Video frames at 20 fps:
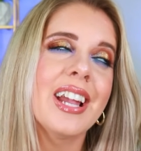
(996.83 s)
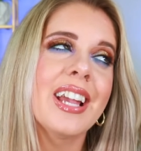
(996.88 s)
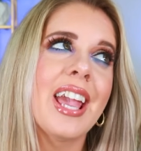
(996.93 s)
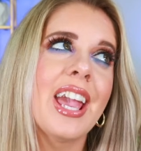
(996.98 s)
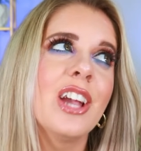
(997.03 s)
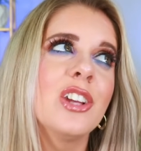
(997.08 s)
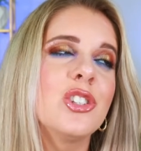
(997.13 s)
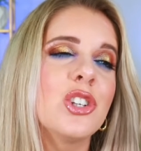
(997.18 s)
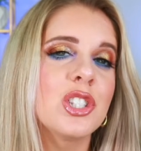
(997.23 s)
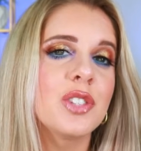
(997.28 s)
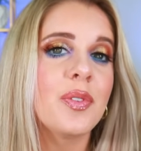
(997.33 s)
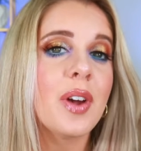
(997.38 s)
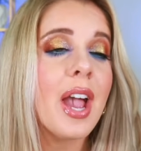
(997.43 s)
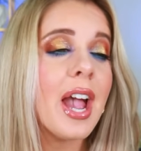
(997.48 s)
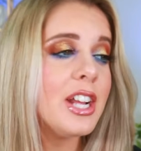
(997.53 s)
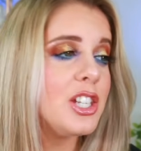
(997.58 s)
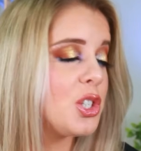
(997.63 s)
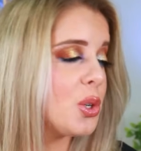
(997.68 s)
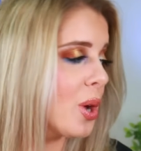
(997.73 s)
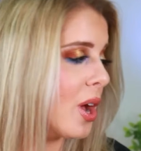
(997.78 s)
I can't justify.
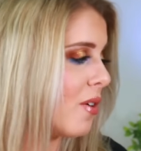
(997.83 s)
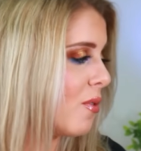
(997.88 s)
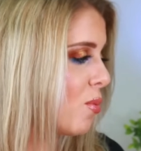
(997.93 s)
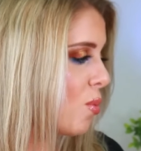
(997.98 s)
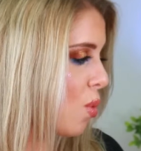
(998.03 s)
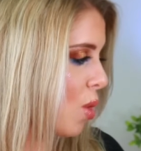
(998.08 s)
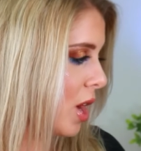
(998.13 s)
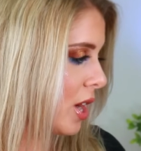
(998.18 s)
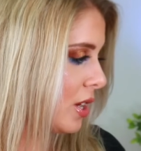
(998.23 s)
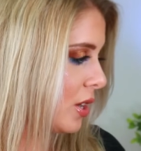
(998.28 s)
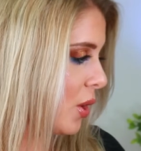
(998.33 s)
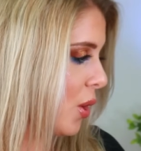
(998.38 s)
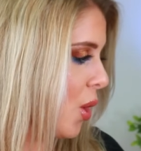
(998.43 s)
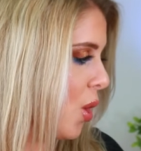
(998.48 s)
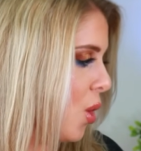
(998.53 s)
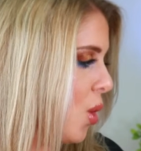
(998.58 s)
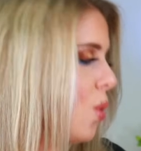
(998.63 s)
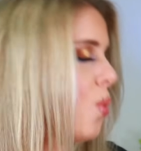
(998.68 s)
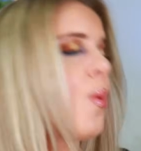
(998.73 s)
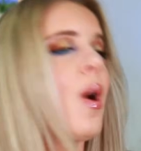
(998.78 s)
I do have one
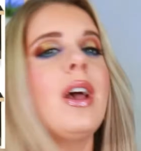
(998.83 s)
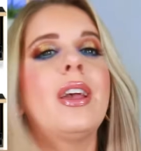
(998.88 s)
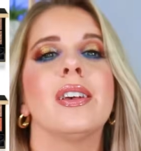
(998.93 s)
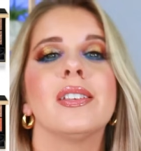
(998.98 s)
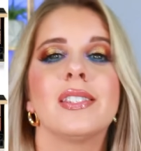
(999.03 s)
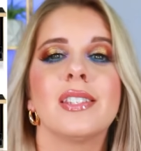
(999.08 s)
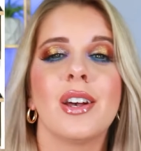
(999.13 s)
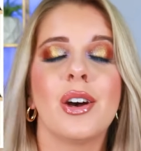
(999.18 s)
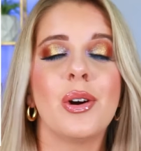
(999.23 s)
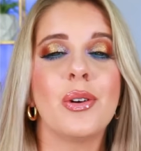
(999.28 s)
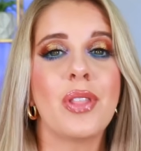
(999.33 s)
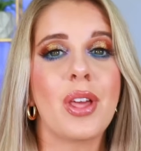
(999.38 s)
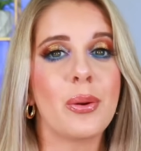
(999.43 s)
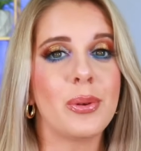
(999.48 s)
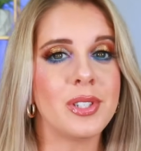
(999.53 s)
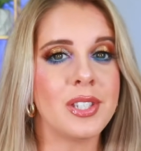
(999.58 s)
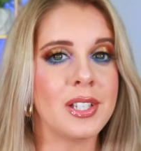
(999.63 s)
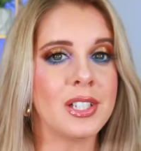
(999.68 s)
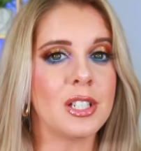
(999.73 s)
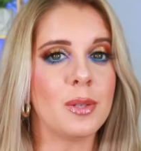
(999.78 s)
YSL that
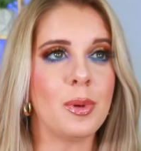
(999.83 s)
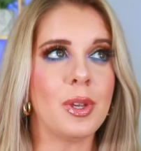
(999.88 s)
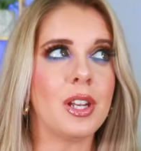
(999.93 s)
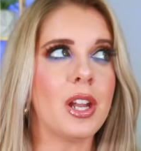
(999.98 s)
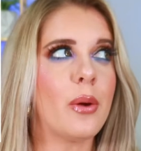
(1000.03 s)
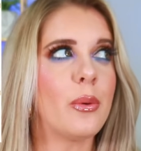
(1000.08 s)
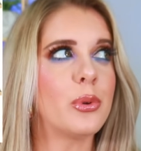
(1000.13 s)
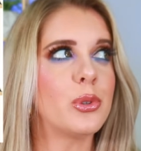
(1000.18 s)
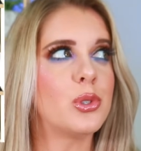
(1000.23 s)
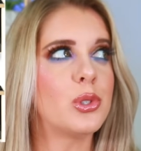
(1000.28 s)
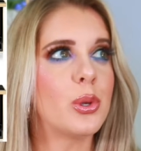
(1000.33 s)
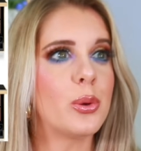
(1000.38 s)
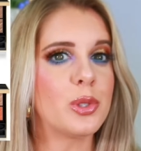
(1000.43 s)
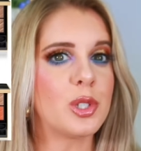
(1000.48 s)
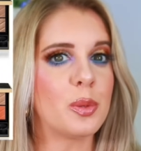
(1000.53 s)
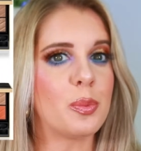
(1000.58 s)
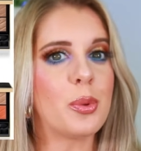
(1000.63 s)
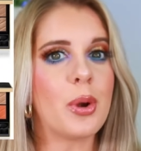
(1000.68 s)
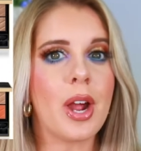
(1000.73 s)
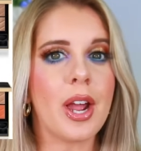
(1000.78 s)
was sent to me and I was so
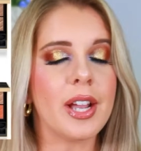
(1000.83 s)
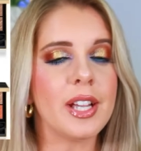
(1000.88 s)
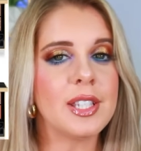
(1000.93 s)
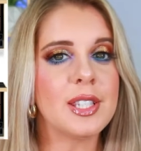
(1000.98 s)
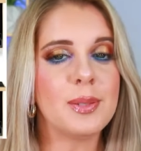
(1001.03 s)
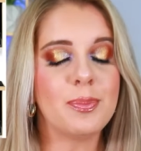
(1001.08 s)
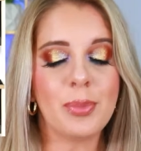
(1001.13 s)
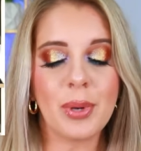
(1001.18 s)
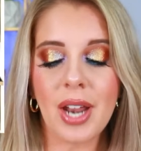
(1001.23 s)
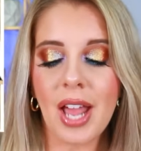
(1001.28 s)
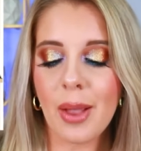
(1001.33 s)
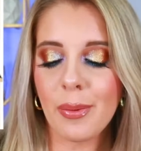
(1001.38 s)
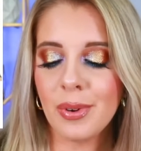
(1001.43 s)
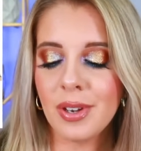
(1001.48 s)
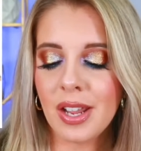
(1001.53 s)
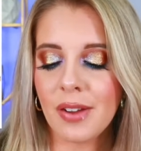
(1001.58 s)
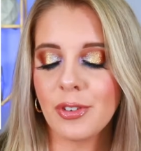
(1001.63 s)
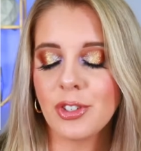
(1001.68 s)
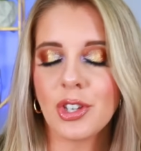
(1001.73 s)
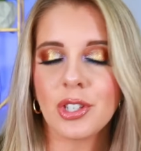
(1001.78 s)
surprised, but I would
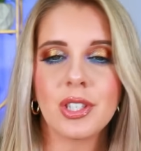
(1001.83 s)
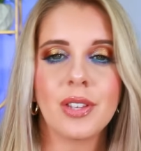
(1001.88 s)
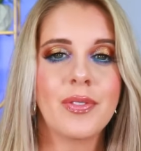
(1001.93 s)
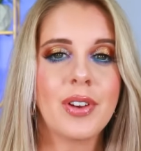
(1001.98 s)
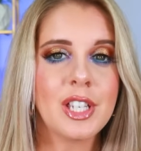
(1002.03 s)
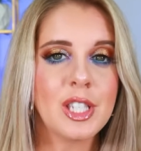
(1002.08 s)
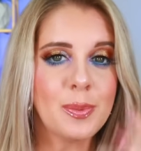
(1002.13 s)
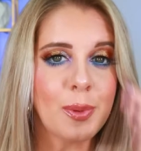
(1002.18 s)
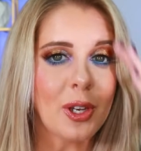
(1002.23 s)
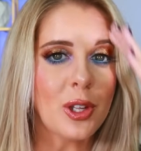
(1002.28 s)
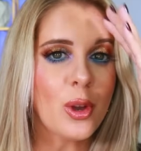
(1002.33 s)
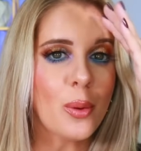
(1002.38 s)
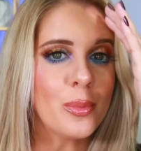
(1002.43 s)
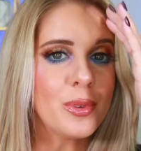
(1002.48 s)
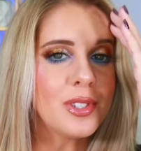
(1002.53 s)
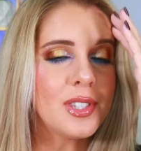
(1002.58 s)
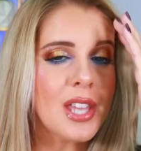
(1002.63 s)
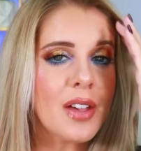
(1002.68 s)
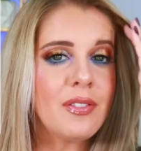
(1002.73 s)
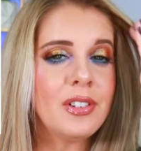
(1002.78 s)
never justify spending
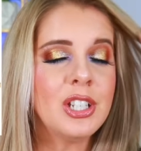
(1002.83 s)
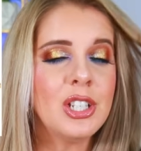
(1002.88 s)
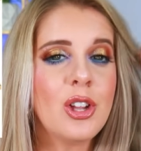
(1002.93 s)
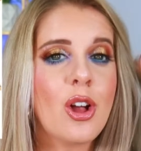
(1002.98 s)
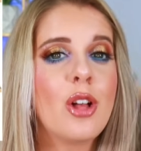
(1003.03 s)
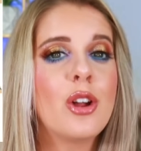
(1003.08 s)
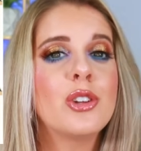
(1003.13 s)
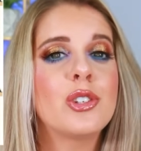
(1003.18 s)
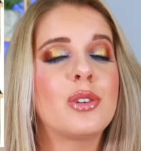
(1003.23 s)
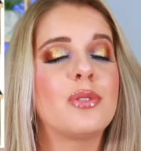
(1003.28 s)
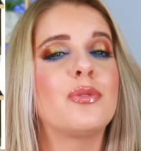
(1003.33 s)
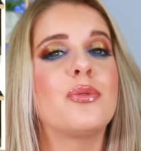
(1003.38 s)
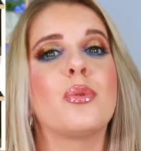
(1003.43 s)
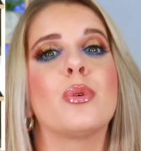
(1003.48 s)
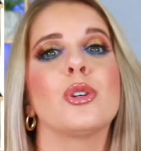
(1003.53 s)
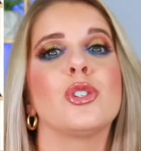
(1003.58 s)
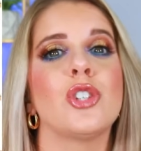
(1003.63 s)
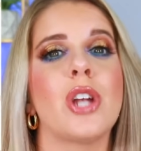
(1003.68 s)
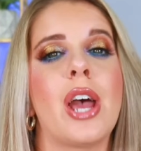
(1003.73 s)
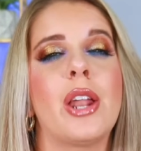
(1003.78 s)
almost $70 on
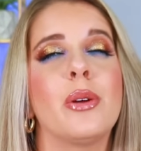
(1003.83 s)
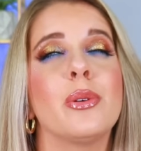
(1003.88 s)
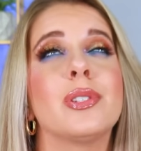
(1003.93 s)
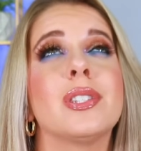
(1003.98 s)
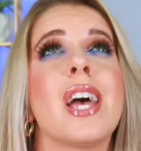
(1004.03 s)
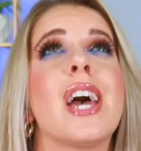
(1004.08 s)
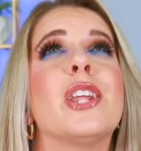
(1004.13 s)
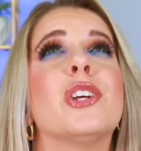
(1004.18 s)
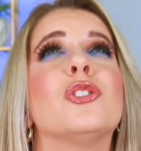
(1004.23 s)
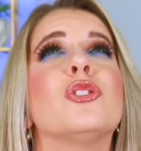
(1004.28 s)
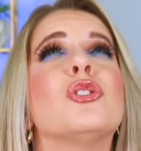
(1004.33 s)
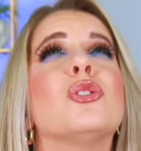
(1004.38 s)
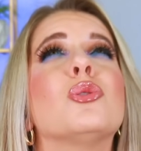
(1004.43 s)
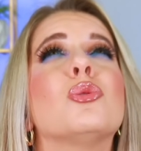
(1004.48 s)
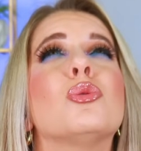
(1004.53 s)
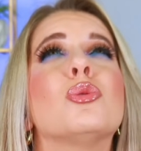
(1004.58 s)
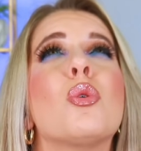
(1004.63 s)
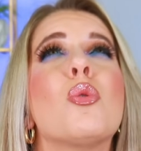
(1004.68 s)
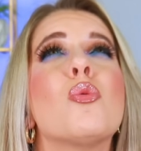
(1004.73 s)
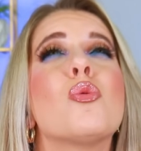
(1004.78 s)
four shadows. That is
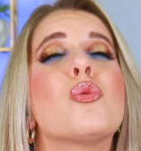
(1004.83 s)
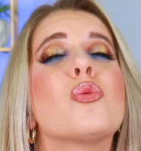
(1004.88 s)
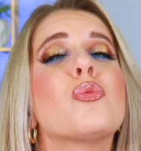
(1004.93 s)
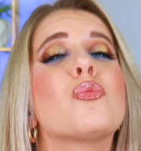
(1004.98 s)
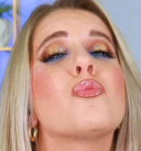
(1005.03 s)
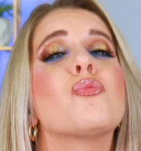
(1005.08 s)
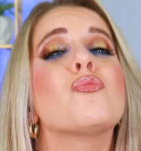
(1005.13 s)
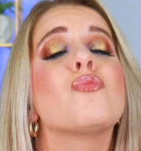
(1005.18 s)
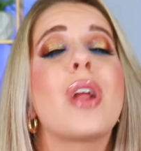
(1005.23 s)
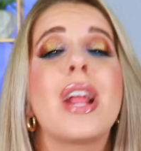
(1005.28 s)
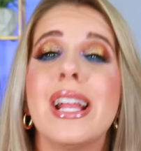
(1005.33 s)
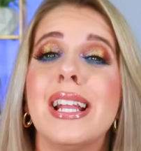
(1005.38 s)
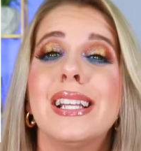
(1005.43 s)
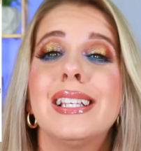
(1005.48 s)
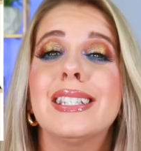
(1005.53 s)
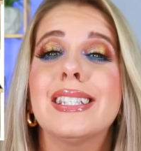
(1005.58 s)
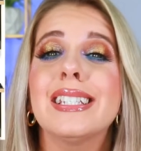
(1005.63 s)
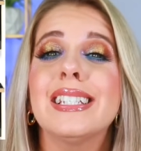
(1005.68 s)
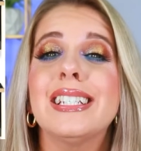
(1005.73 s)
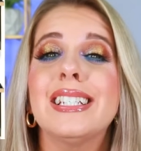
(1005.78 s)
just so
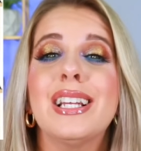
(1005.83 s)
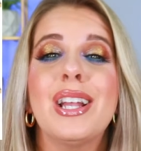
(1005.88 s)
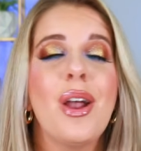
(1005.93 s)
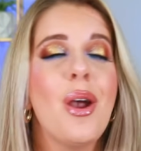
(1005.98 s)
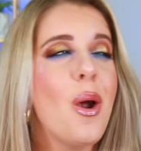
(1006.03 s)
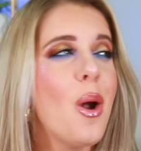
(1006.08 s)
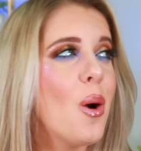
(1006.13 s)
crazy